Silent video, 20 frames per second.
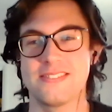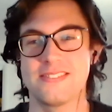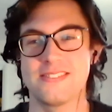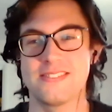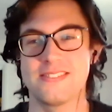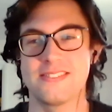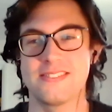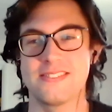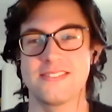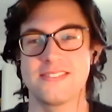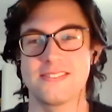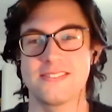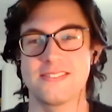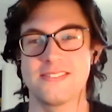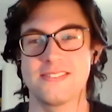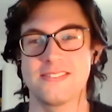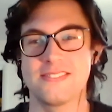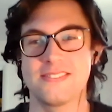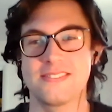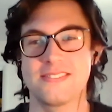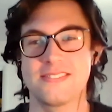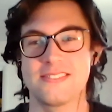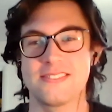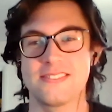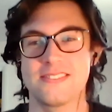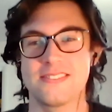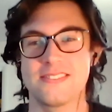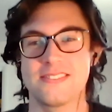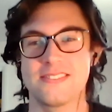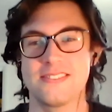
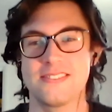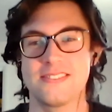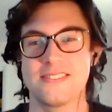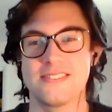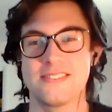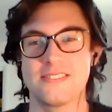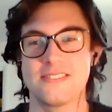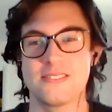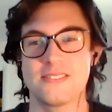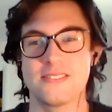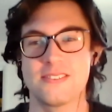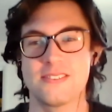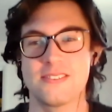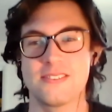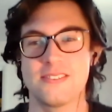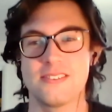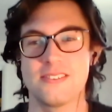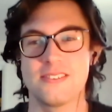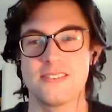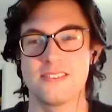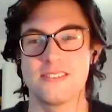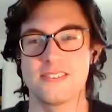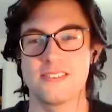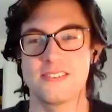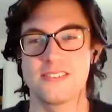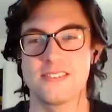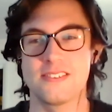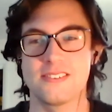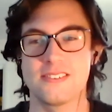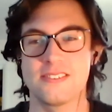
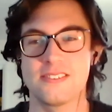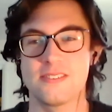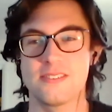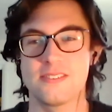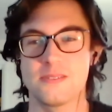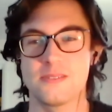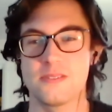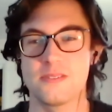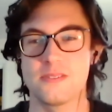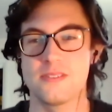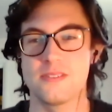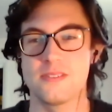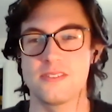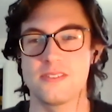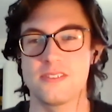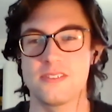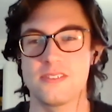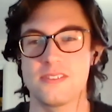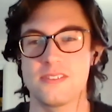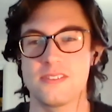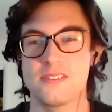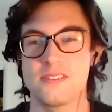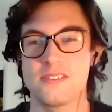No words are spoken by the person on screen.